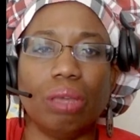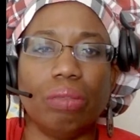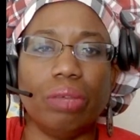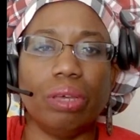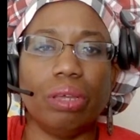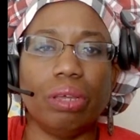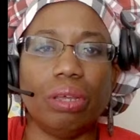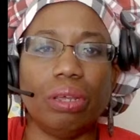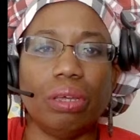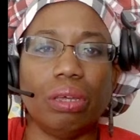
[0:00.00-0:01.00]
And
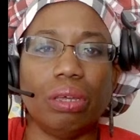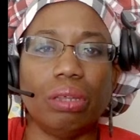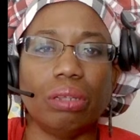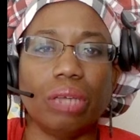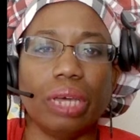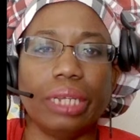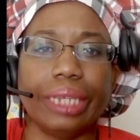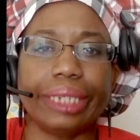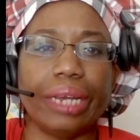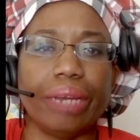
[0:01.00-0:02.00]
then the kind
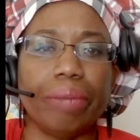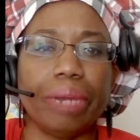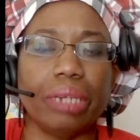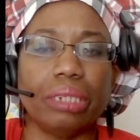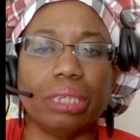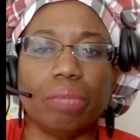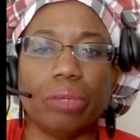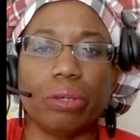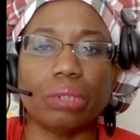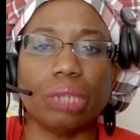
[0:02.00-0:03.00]
that's added by these
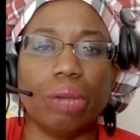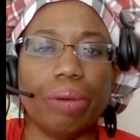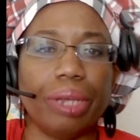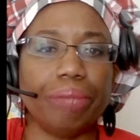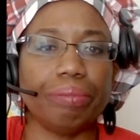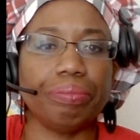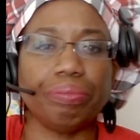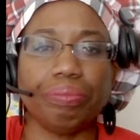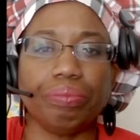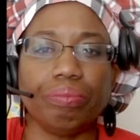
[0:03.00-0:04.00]
chemicals. All right.
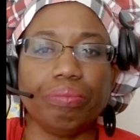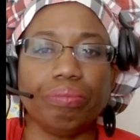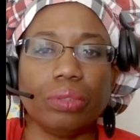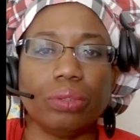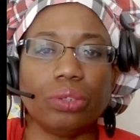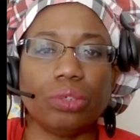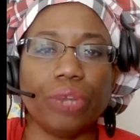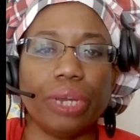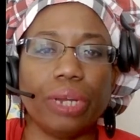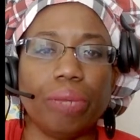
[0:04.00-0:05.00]
So
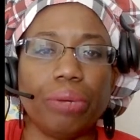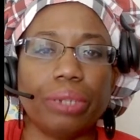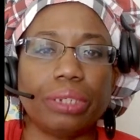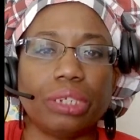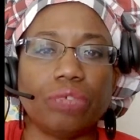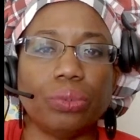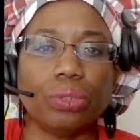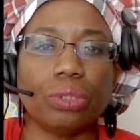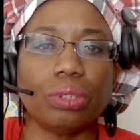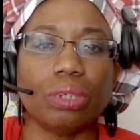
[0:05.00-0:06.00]
fried and processed
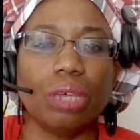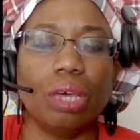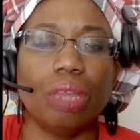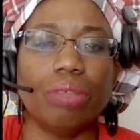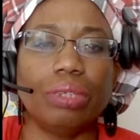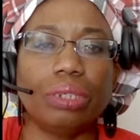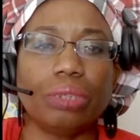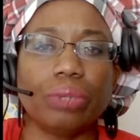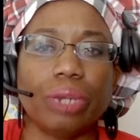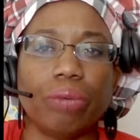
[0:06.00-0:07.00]
foods. This is
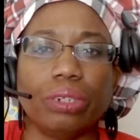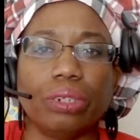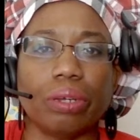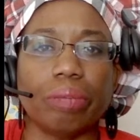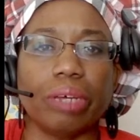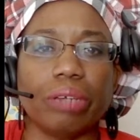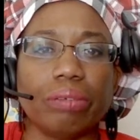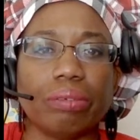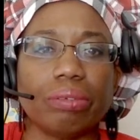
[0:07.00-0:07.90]
what I wanted to talk about.